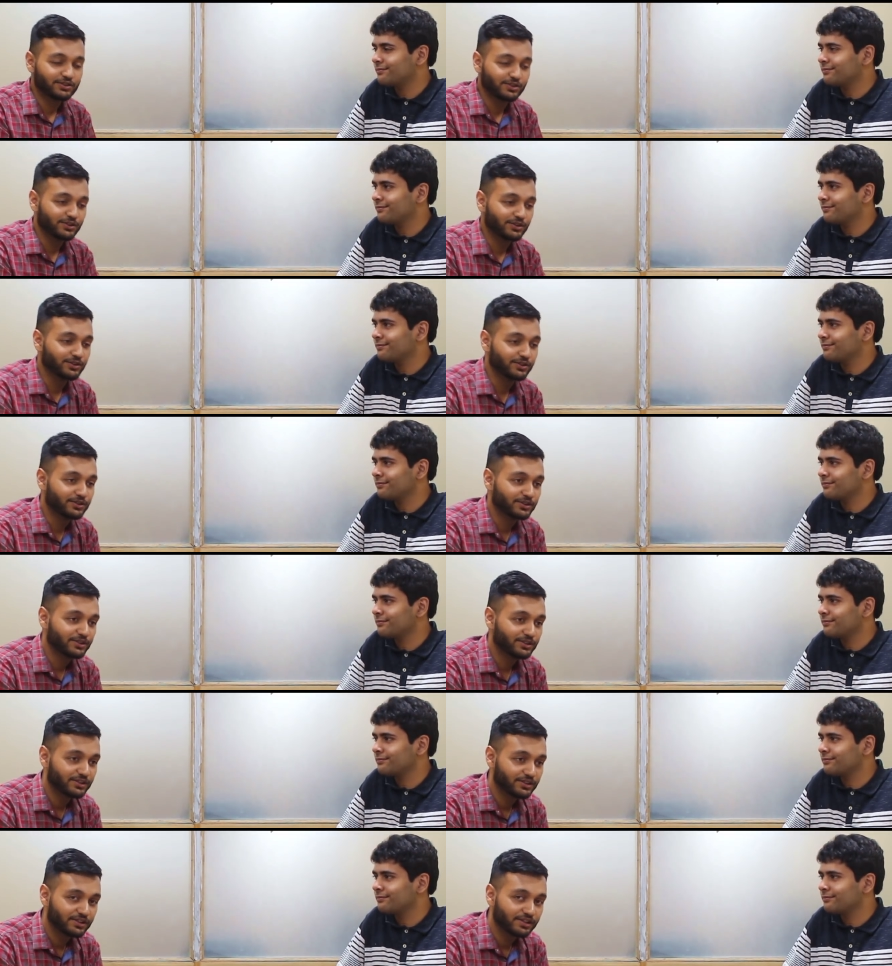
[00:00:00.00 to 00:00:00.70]
Speaker 1: So
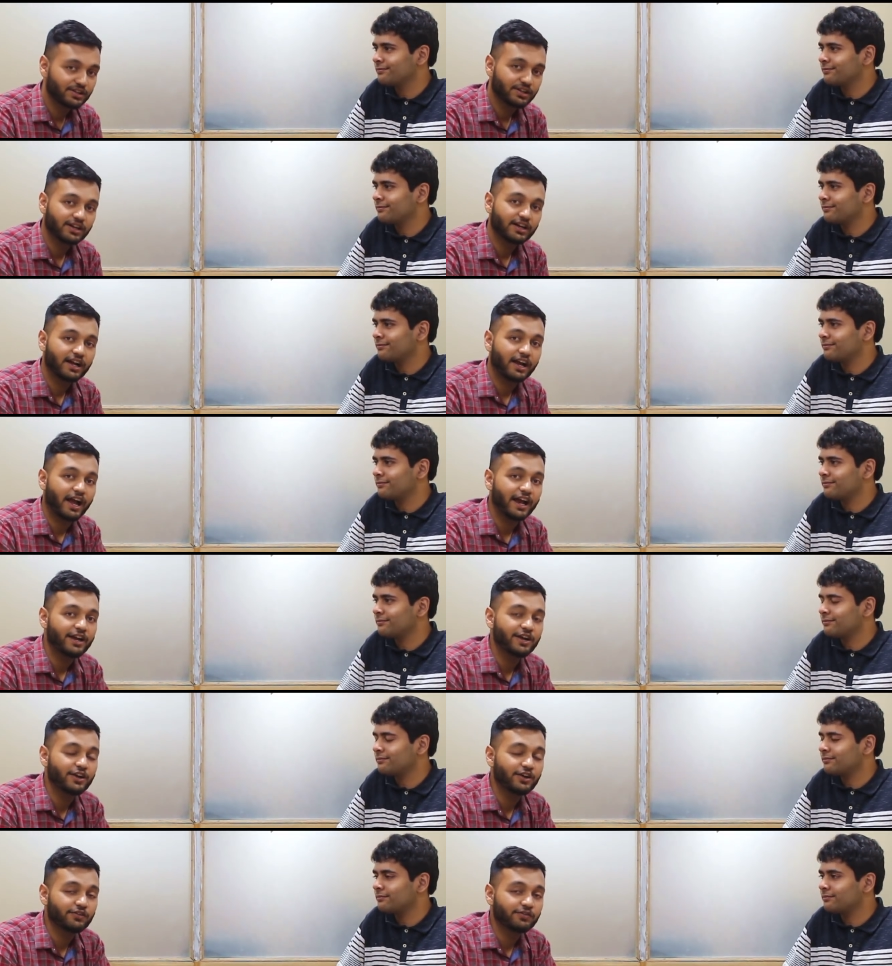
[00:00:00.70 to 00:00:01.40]

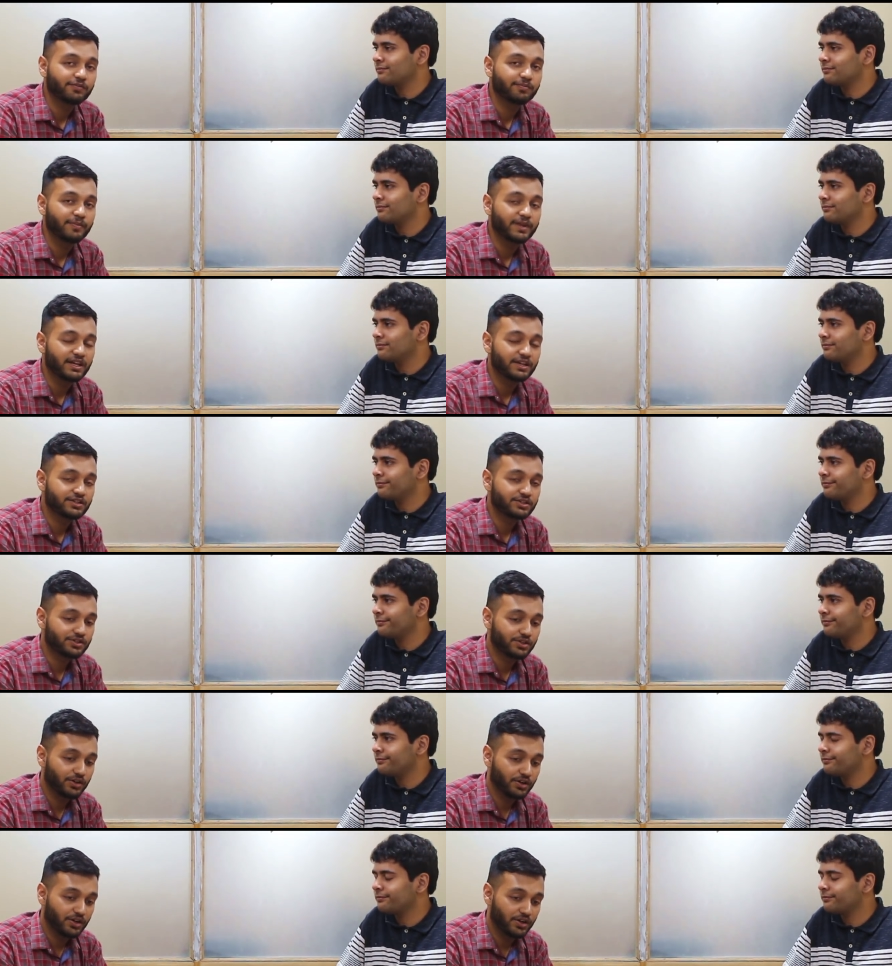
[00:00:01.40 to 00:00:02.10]
kind of make
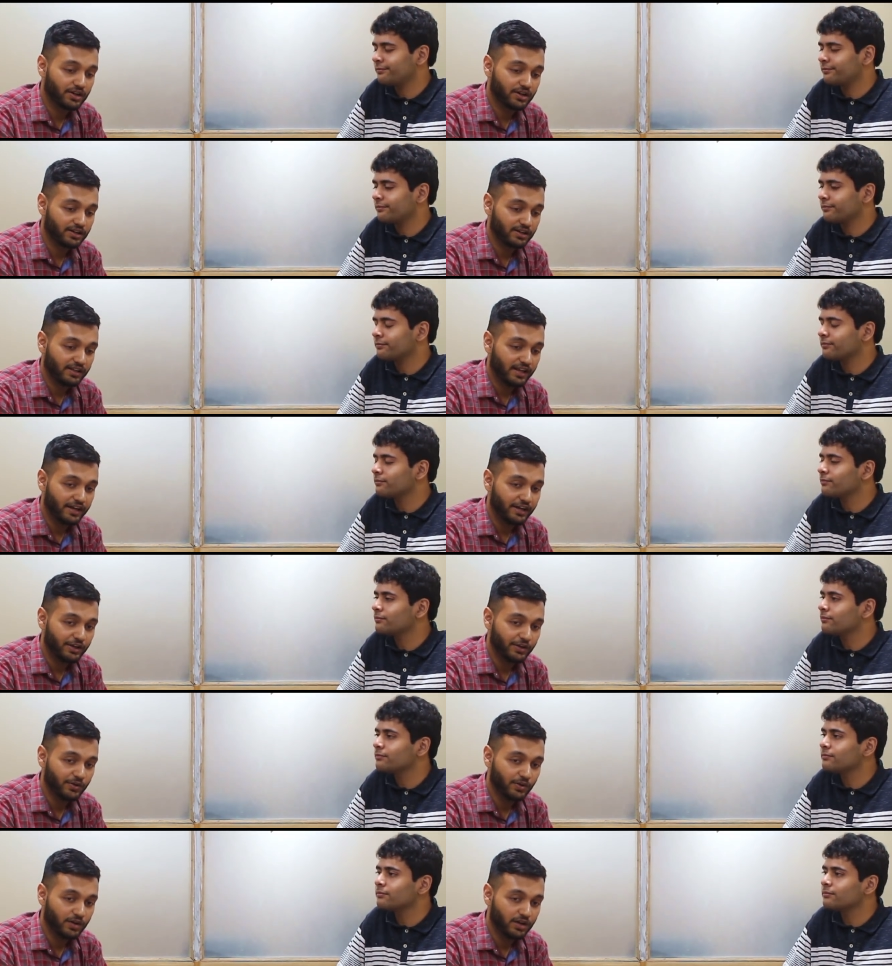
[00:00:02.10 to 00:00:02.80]
sure
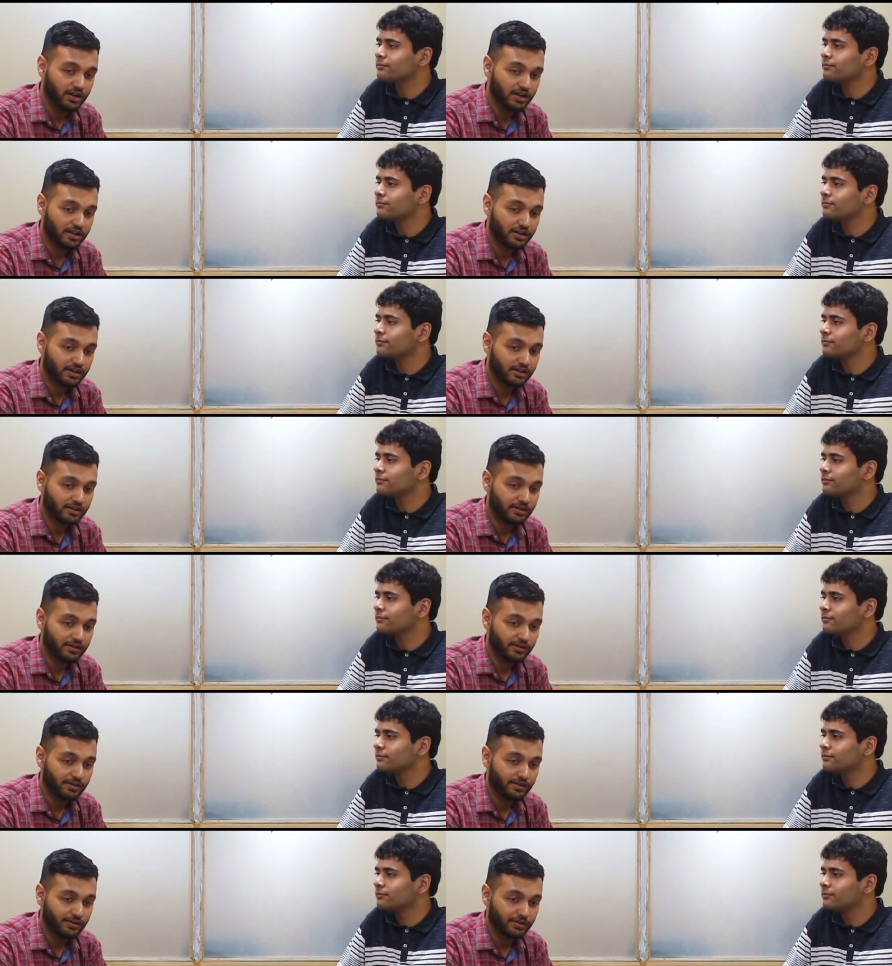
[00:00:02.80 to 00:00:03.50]
that you are
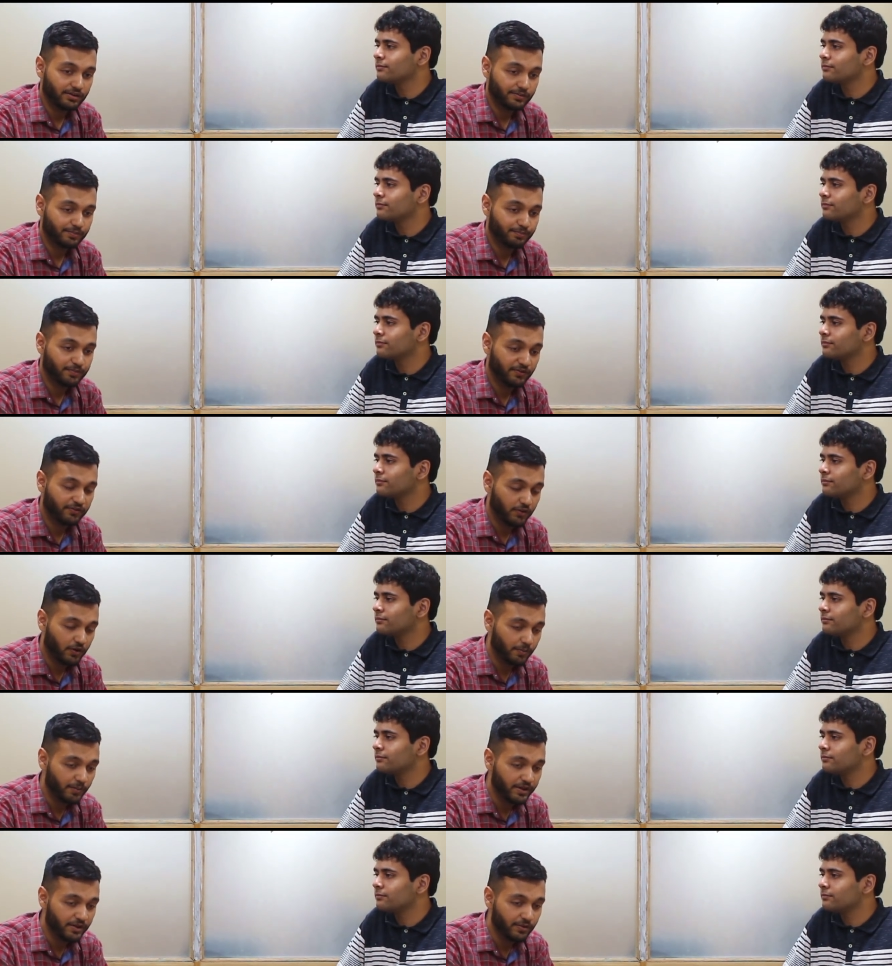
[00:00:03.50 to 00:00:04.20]

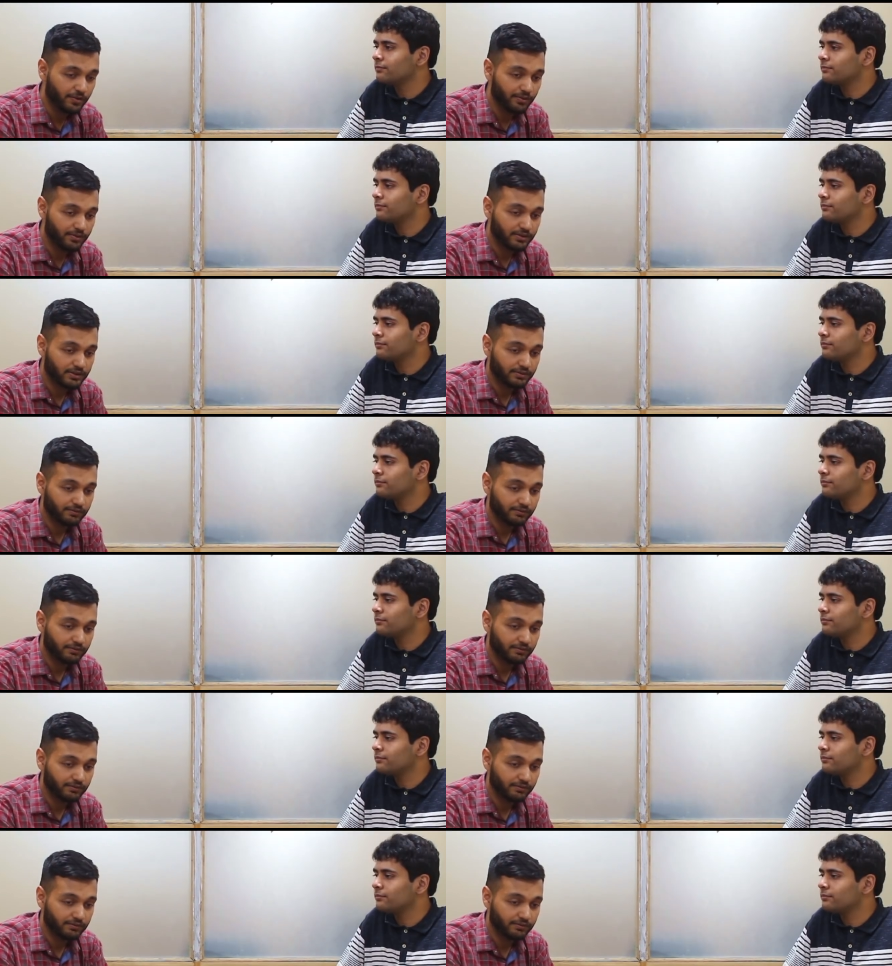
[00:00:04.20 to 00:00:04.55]
performing